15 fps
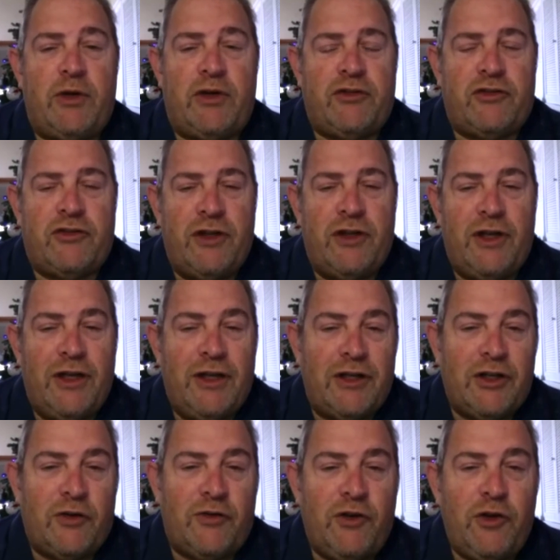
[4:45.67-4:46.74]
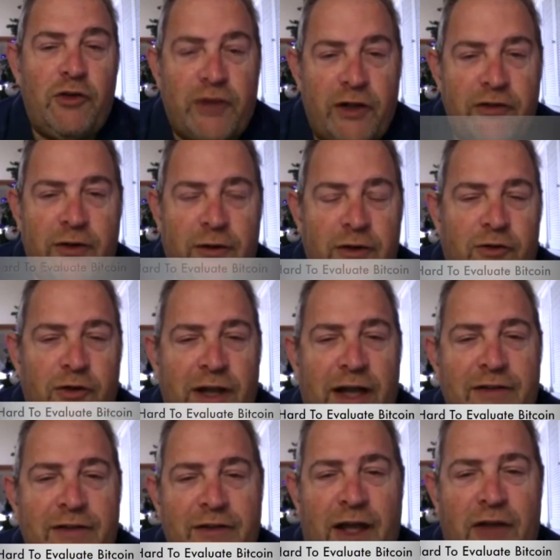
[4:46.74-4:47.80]
Which, if you sell something for
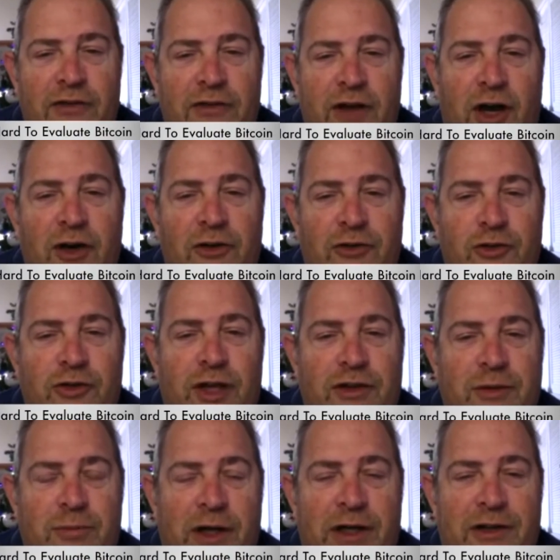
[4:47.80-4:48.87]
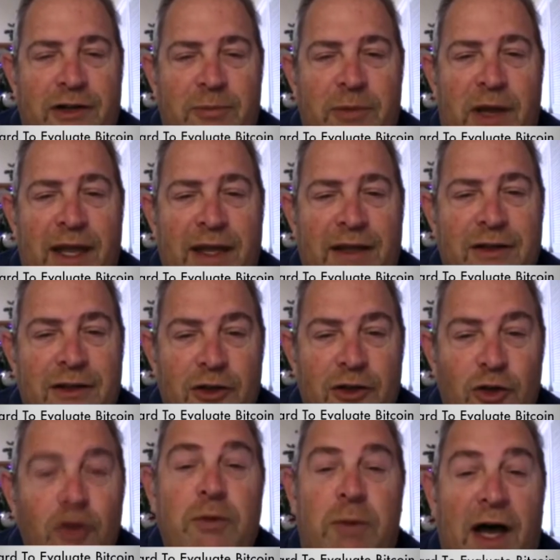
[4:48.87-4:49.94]
$19,000, you take the money to the bank,
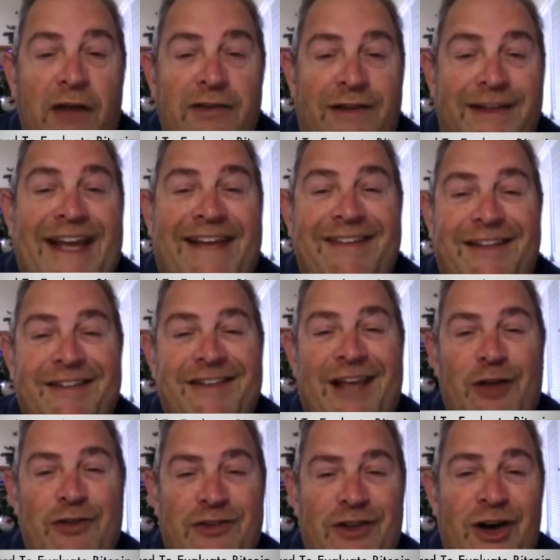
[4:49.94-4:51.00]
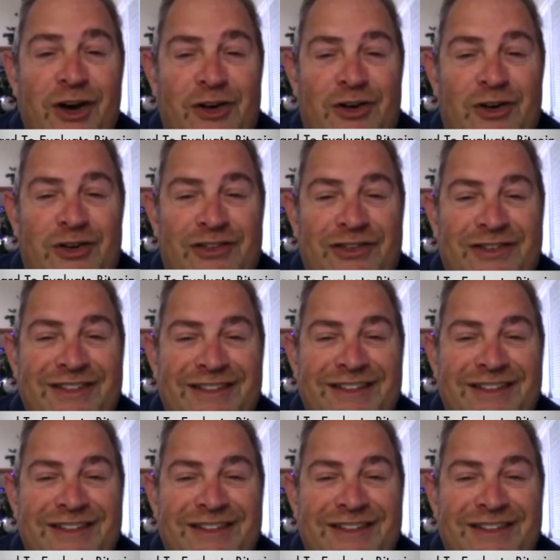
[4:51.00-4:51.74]
you deposit $19,000.